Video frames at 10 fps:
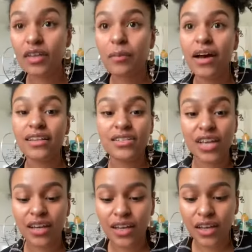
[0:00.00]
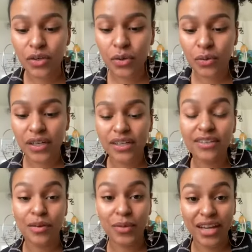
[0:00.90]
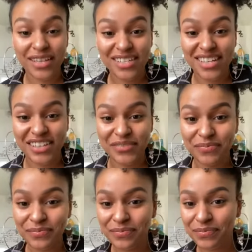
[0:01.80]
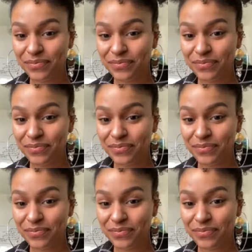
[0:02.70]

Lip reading: Unapologetic inquiry number 18.